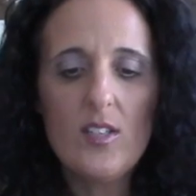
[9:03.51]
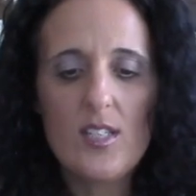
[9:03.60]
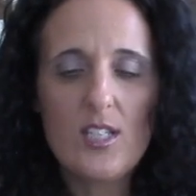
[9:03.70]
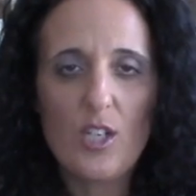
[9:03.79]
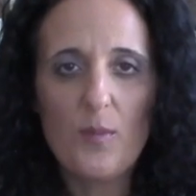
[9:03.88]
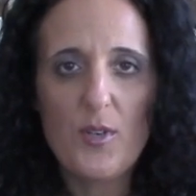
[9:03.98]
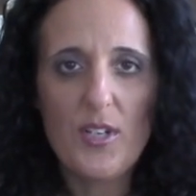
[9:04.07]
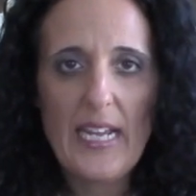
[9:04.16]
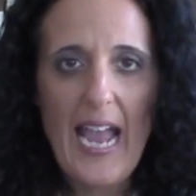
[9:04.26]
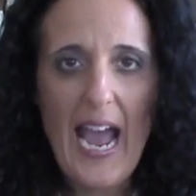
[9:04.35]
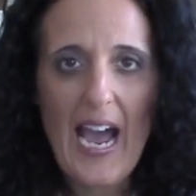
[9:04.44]
it's a
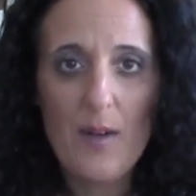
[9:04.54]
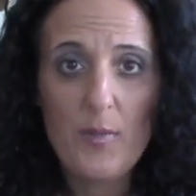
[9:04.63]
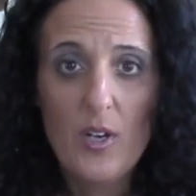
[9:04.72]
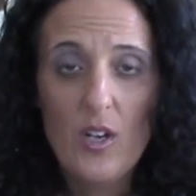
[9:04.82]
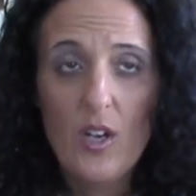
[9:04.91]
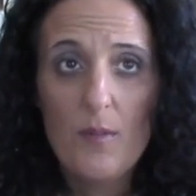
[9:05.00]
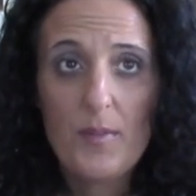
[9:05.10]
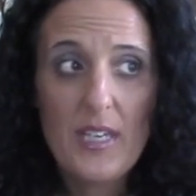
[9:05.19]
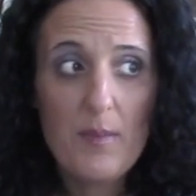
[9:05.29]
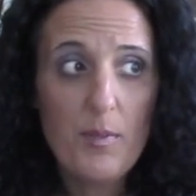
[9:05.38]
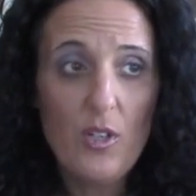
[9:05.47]
community app,
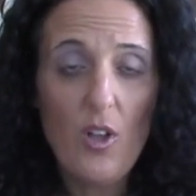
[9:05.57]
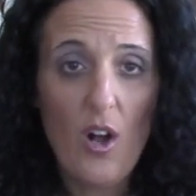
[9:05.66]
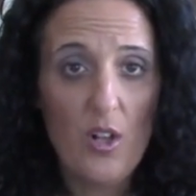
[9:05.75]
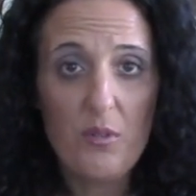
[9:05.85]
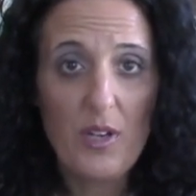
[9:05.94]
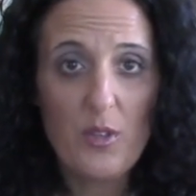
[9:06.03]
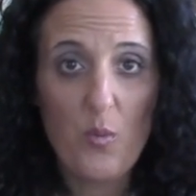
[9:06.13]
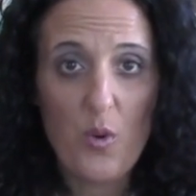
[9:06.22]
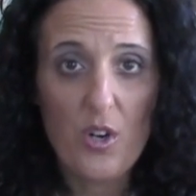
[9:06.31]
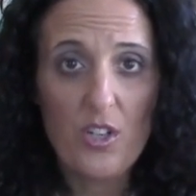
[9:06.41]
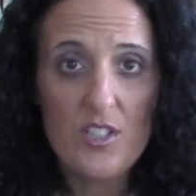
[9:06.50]
people all around the
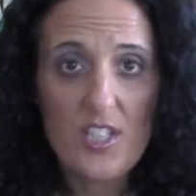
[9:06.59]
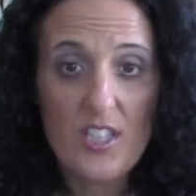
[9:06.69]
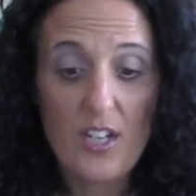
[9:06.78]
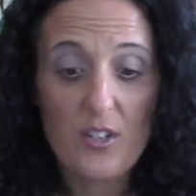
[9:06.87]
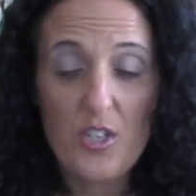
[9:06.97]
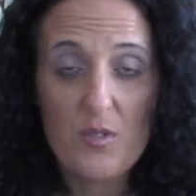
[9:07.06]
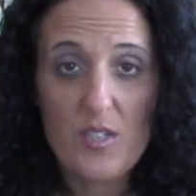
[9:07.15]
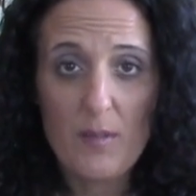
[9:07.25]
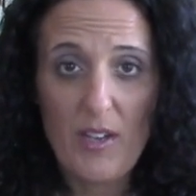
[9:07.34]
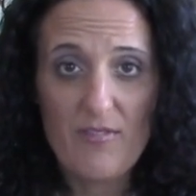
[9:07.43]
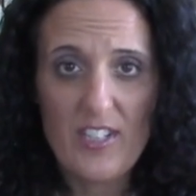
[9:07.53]
world that are
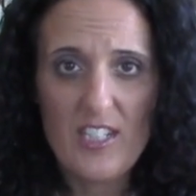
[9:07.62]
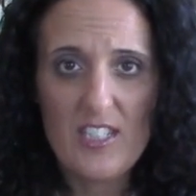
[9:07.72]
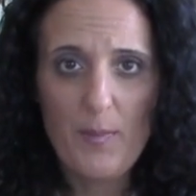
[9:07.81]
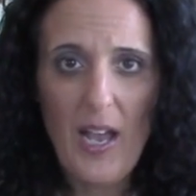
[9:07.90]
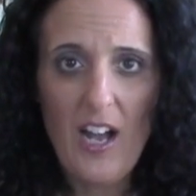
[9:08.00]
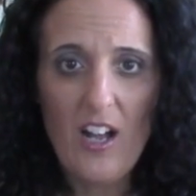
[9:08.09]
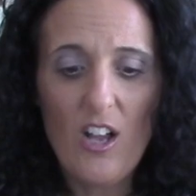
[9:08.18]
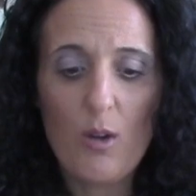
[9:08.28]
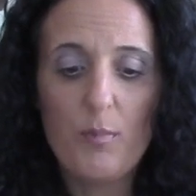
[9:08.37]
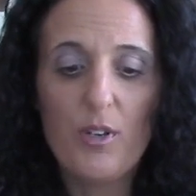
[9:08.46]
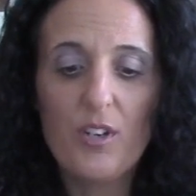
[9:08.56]
using MyFitnessPal
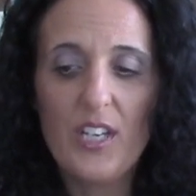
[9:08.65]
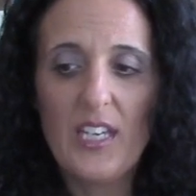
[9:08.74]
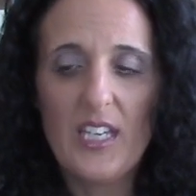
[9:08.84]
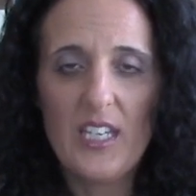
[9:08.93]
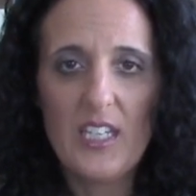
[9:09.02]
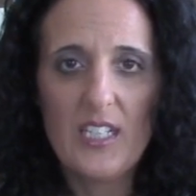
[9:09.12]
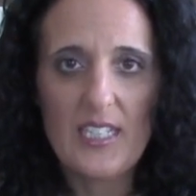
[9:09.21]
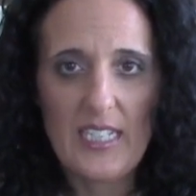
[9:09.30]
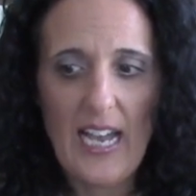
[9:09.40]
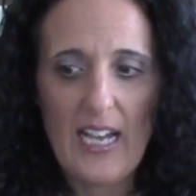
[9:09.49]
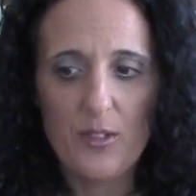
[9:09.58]
are putting in the
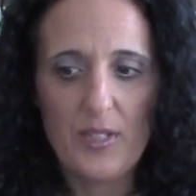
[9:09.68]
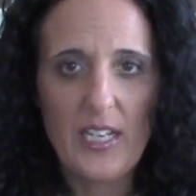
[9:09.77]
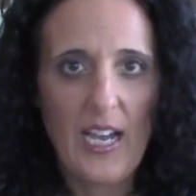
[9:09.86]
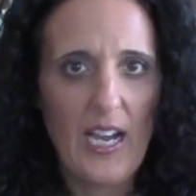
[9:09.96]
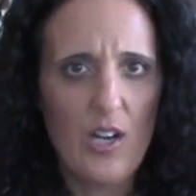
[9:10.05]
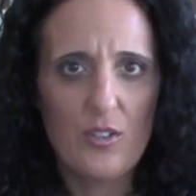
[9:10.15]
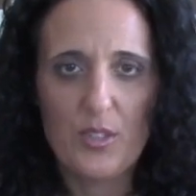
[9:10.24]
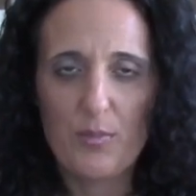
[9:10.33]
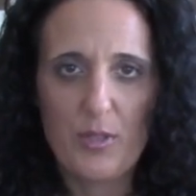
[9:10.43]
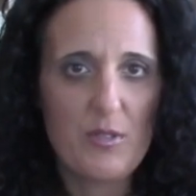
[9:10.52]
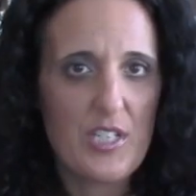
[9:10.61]
calorie count, the
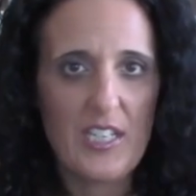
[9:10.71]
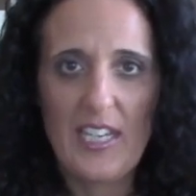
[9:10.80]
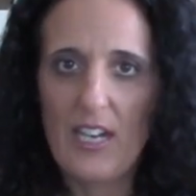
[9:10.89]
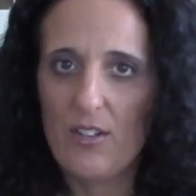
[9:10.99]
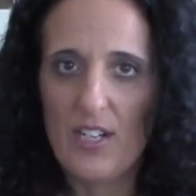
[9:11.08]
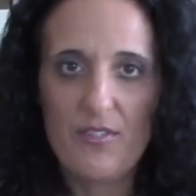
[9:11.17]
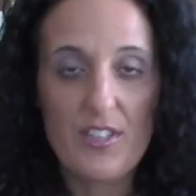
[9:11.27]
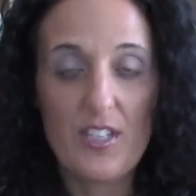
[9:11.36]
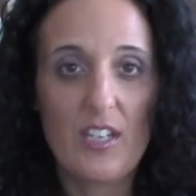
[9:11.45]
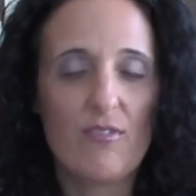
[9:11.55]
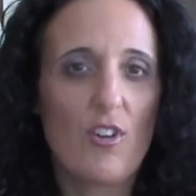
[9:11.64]
protein count, and
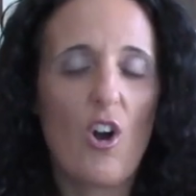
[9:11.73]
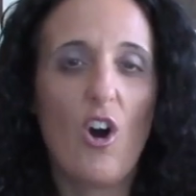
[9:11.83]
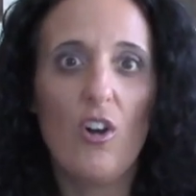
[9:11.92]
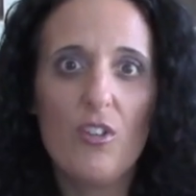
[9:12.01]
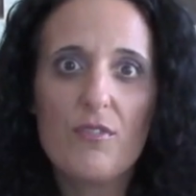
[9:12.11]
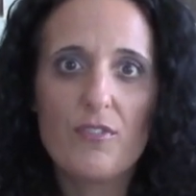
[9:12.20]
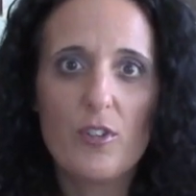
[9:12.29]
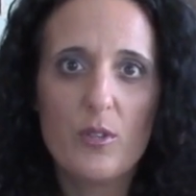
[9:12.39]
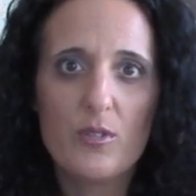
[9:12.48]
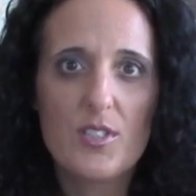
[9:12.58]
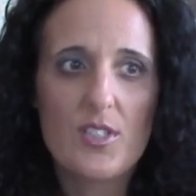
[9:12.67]
everything for all the
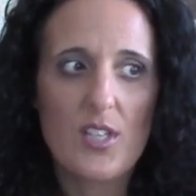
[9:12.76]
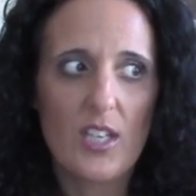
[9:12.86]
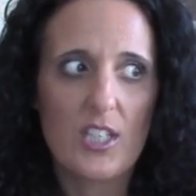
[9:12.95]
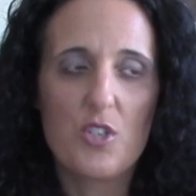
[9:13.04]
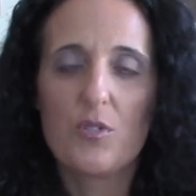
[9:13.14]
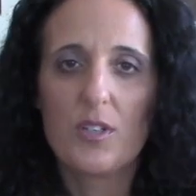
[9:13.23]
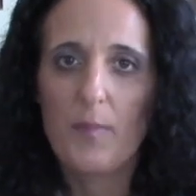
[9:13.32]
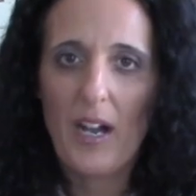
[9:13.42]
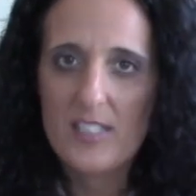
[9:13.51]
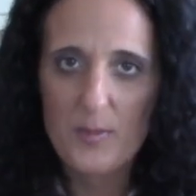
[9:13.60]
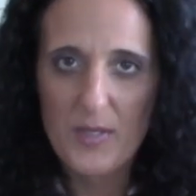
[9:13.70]
foods like you could
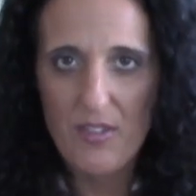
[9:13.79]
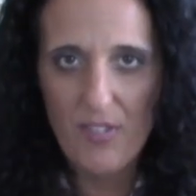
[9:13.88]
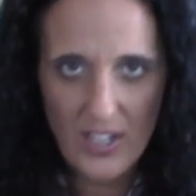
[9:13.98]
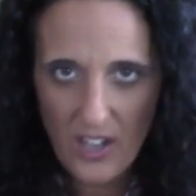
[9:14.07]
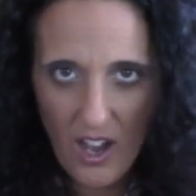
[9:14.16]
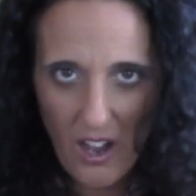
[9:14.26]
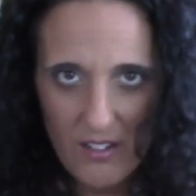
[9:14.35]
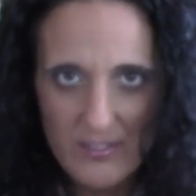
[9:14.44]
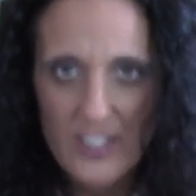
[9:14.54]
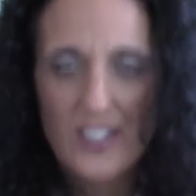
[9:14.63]
possibly think of.